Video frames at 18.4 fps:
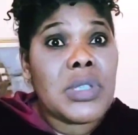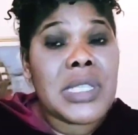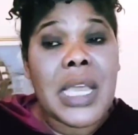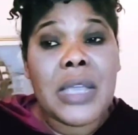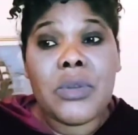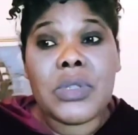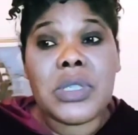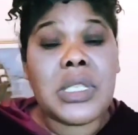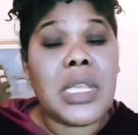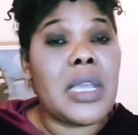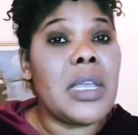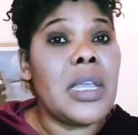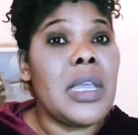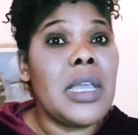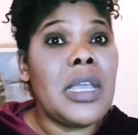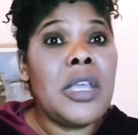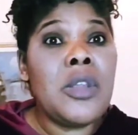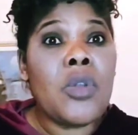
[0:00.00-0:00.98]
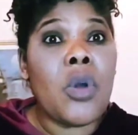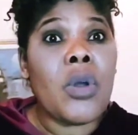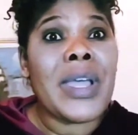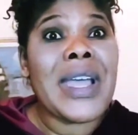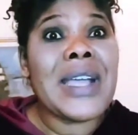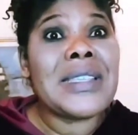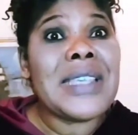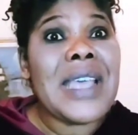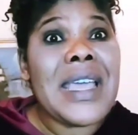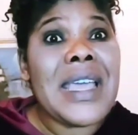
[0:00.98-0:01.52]
tell you, say, you don't
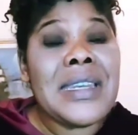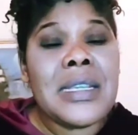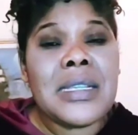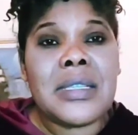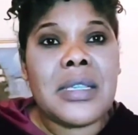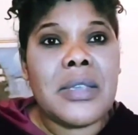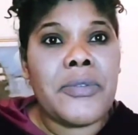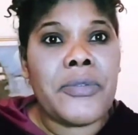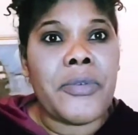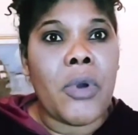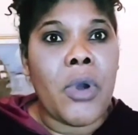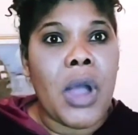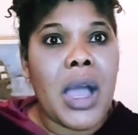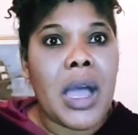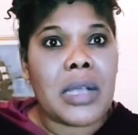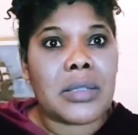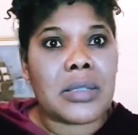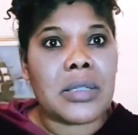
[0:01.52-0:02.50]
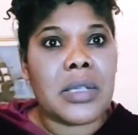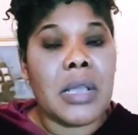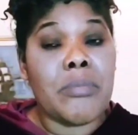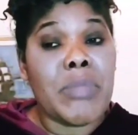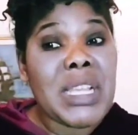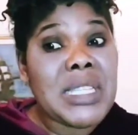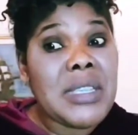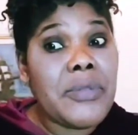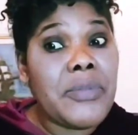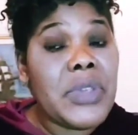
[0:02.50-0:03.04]
get anything for house.
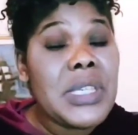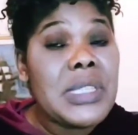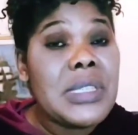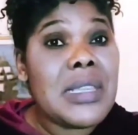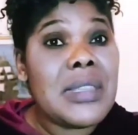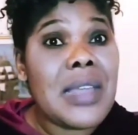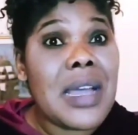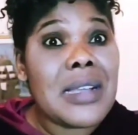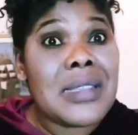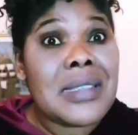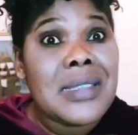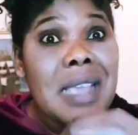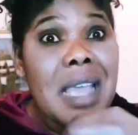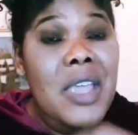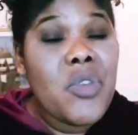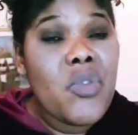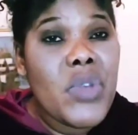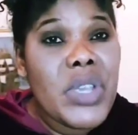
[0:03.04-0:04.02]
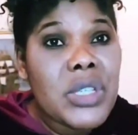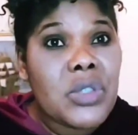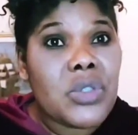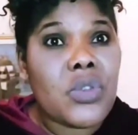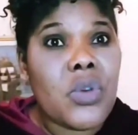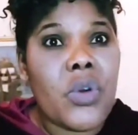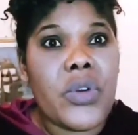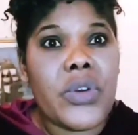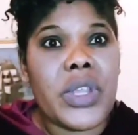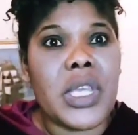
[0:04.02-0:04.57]
But if he sit down, tell you his
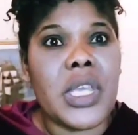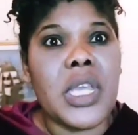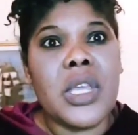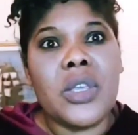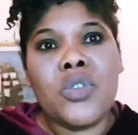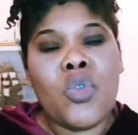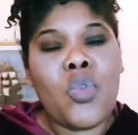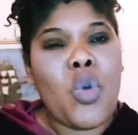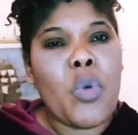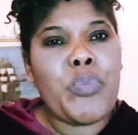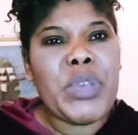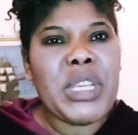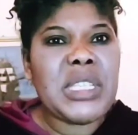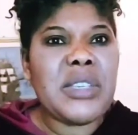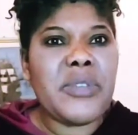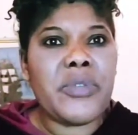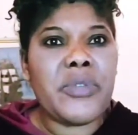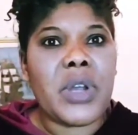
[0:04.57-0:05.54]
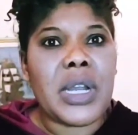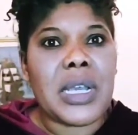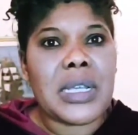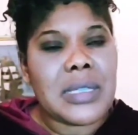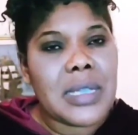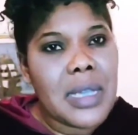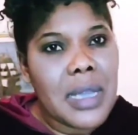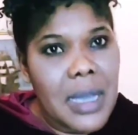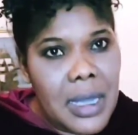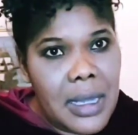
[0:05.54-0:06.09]
story, you go pity for and
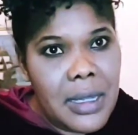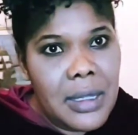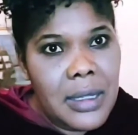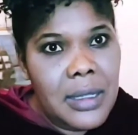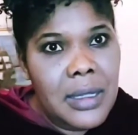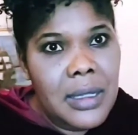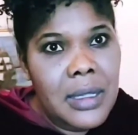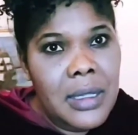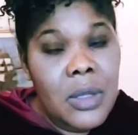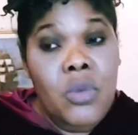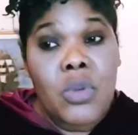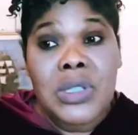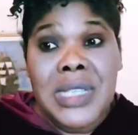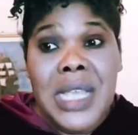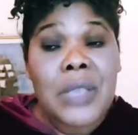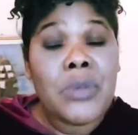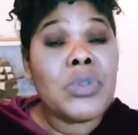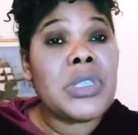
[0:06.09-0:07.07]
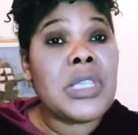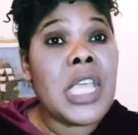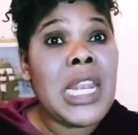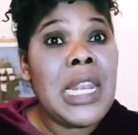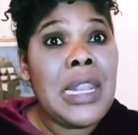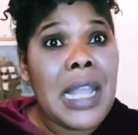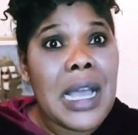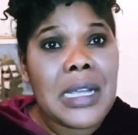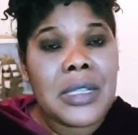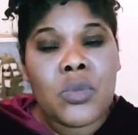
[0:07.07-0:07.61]
say, ah. He go tell you, say,
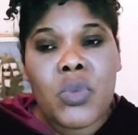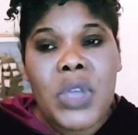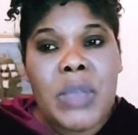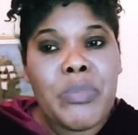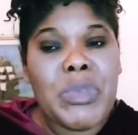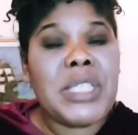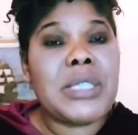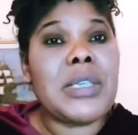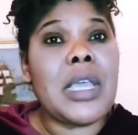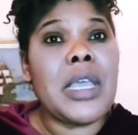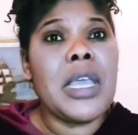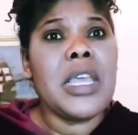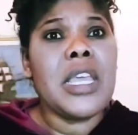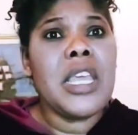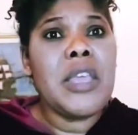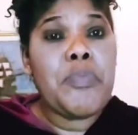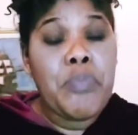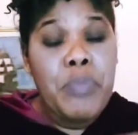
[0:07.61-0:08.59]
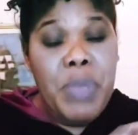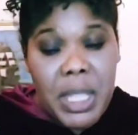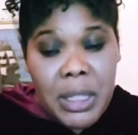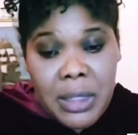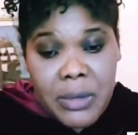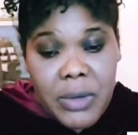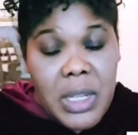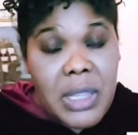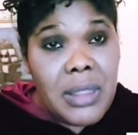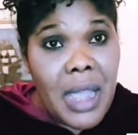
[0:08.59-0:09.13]
land where be say, he pay
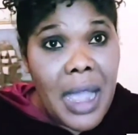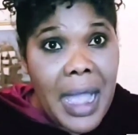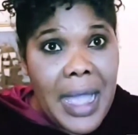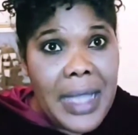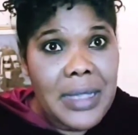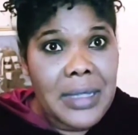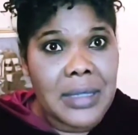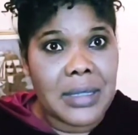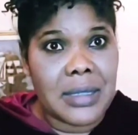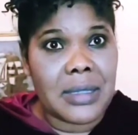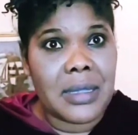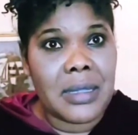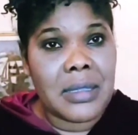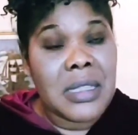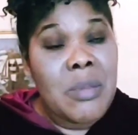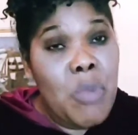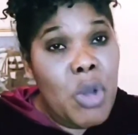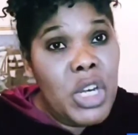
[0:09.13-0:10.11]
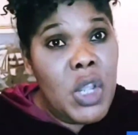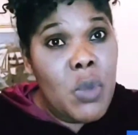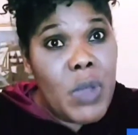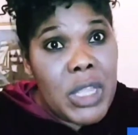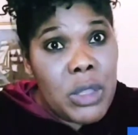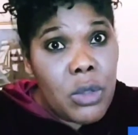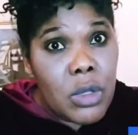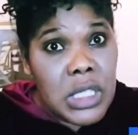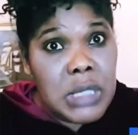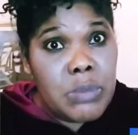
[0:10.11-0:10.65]
three times. The money we
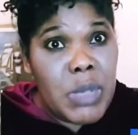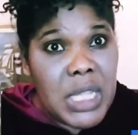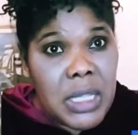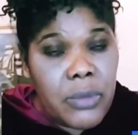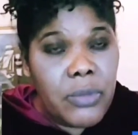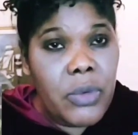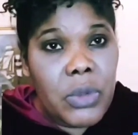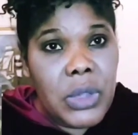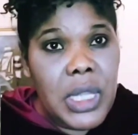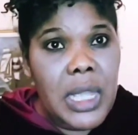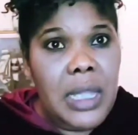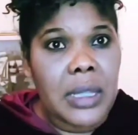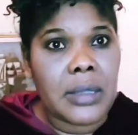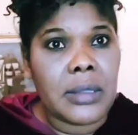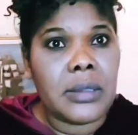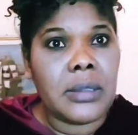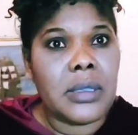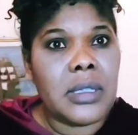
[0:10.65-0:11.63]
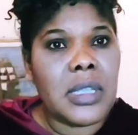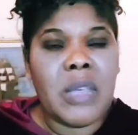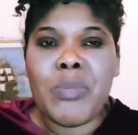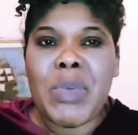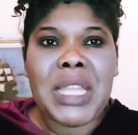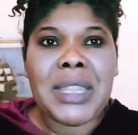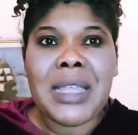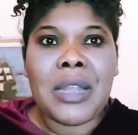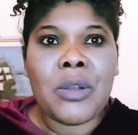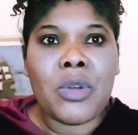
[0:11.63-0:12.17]
don't spend for them. He
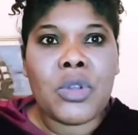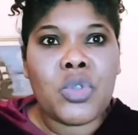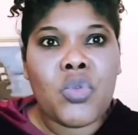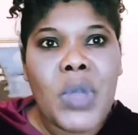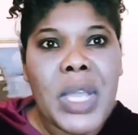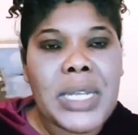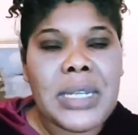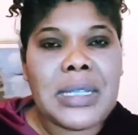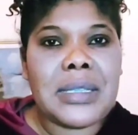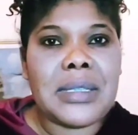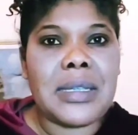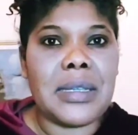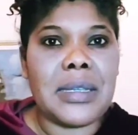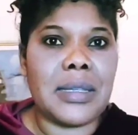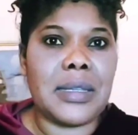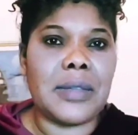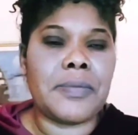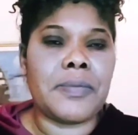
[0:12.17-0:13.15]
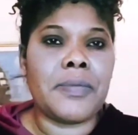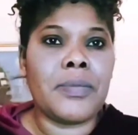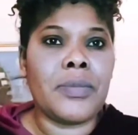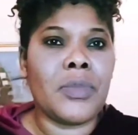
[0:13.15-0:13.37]
better not do anything again.